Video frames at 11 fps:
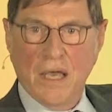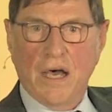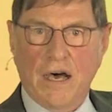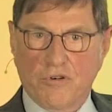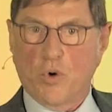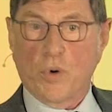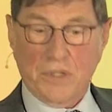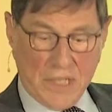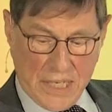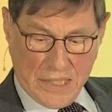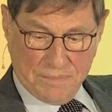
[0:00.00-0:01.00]
of
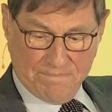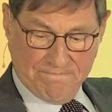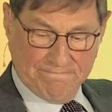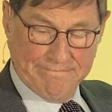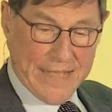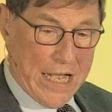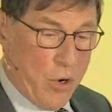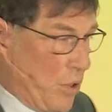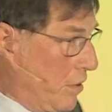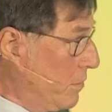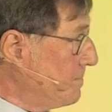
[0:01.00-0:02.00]
coordinating
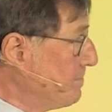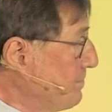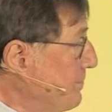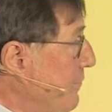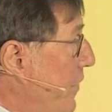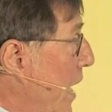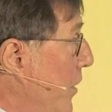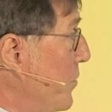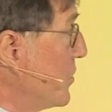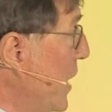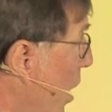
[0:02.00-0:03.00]
our
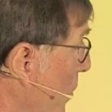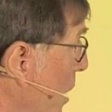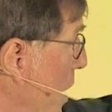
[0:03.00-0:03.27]
values. Now,